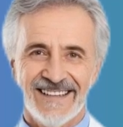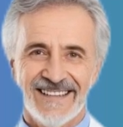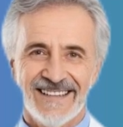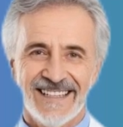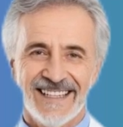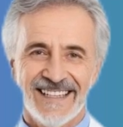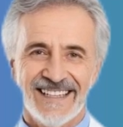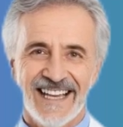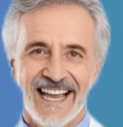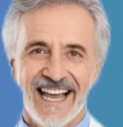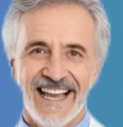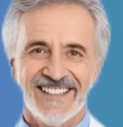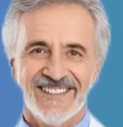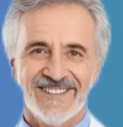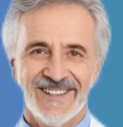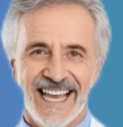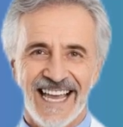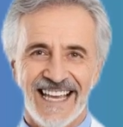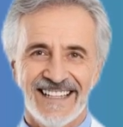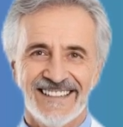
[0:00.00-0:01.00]
In
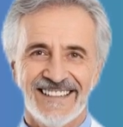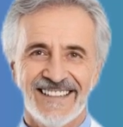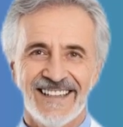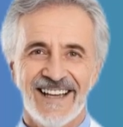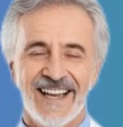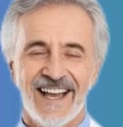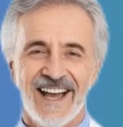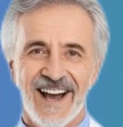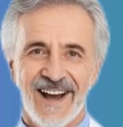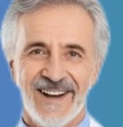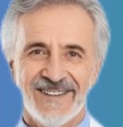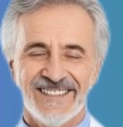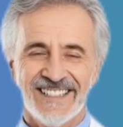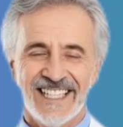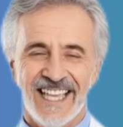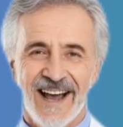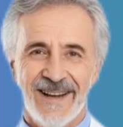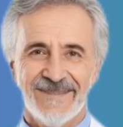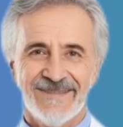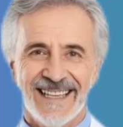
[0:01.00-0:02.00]
contrast,
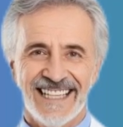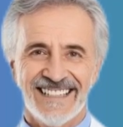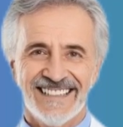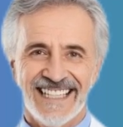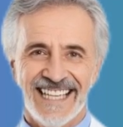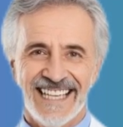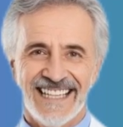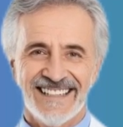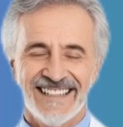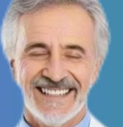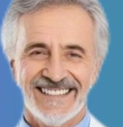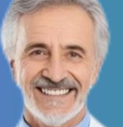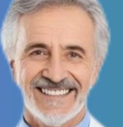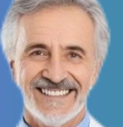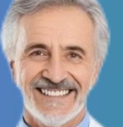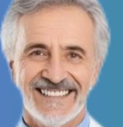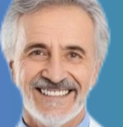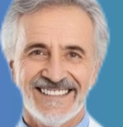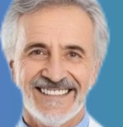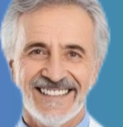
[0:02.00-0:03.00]
oats help maintain
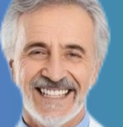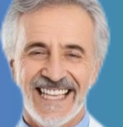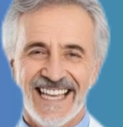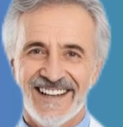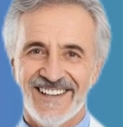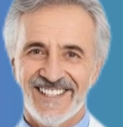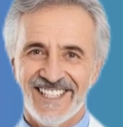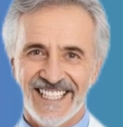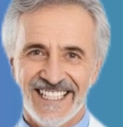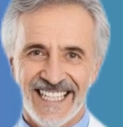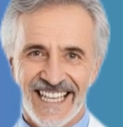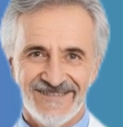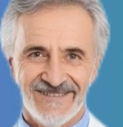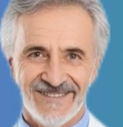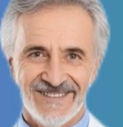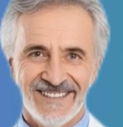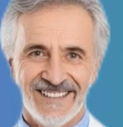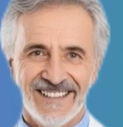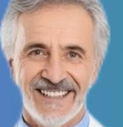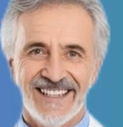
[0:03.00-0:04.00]
consistent energy
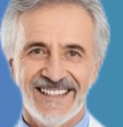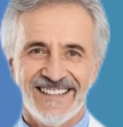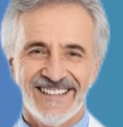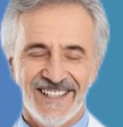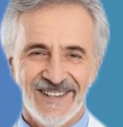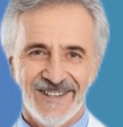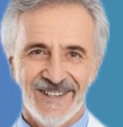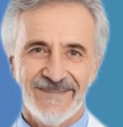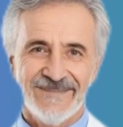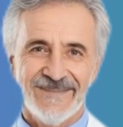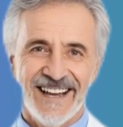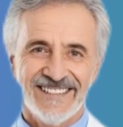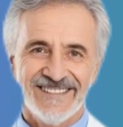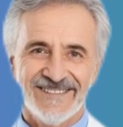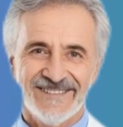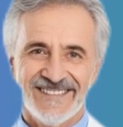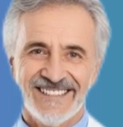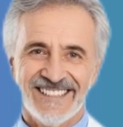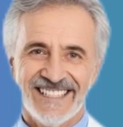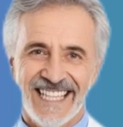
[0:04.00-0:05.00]
levels, so your
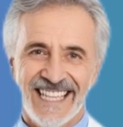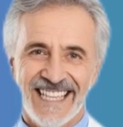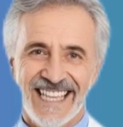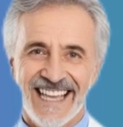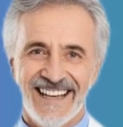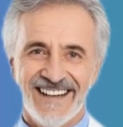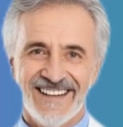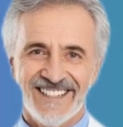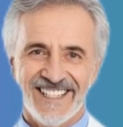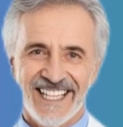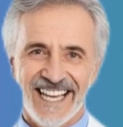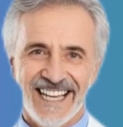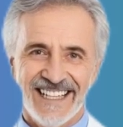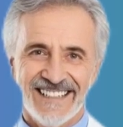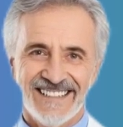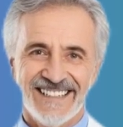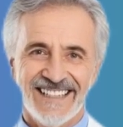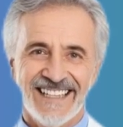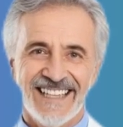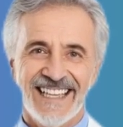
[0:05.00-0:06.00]
muscles stay
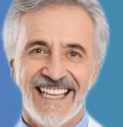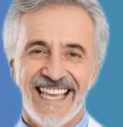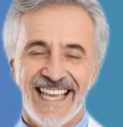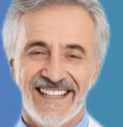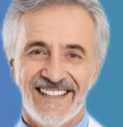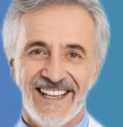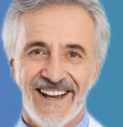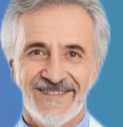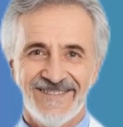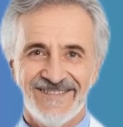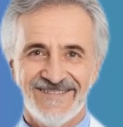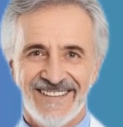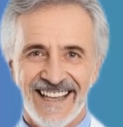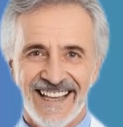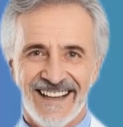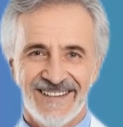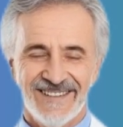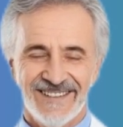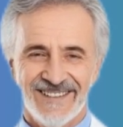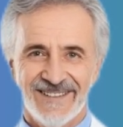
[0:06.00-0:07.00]
energized and don't
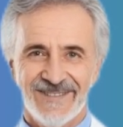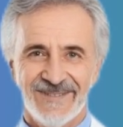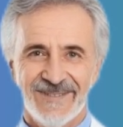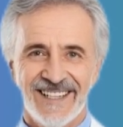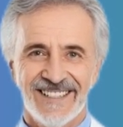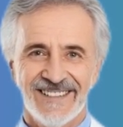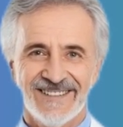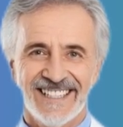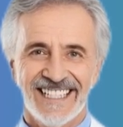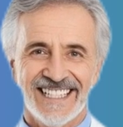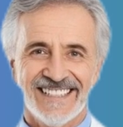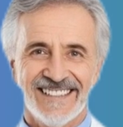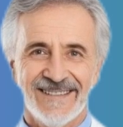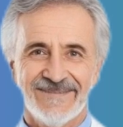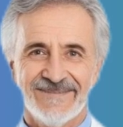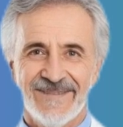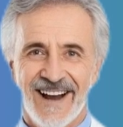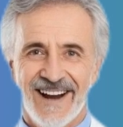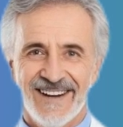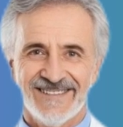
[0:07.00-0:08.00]
fail you when you need
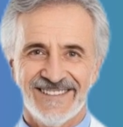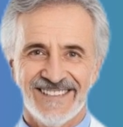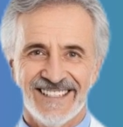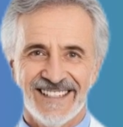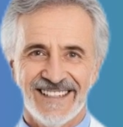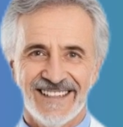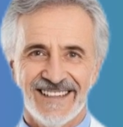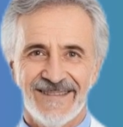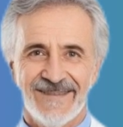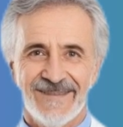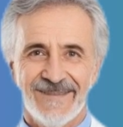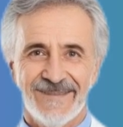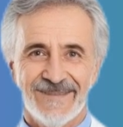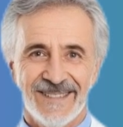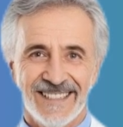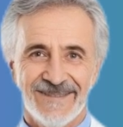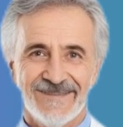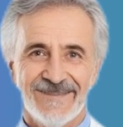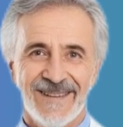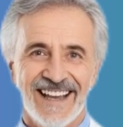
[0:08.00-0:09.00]
them most.
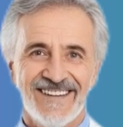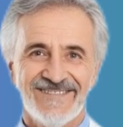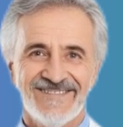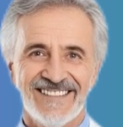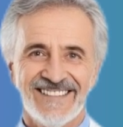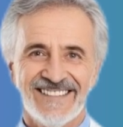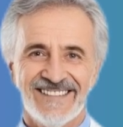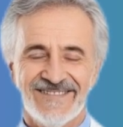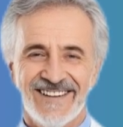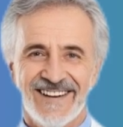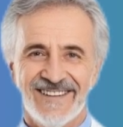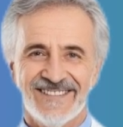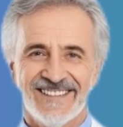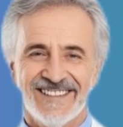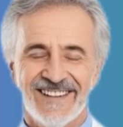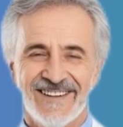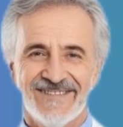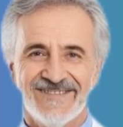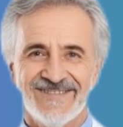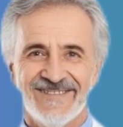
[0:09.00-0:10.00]
But the benefits of oats
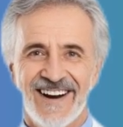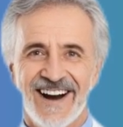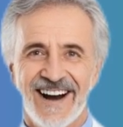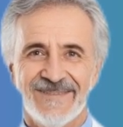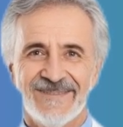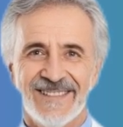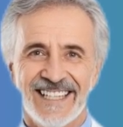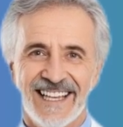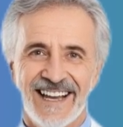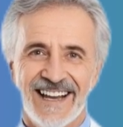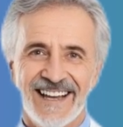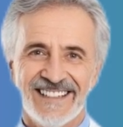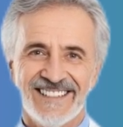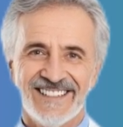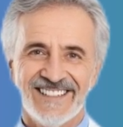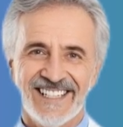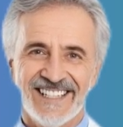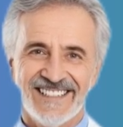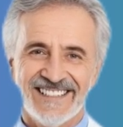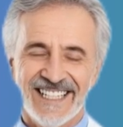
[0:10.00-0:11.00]
go far
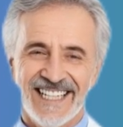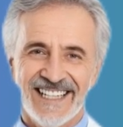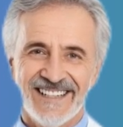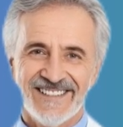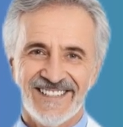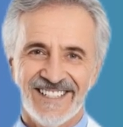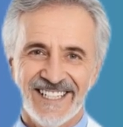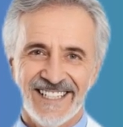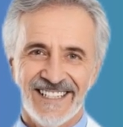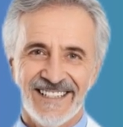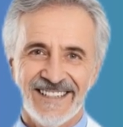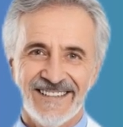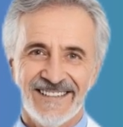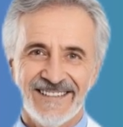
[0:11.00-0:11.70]
beyond just energy.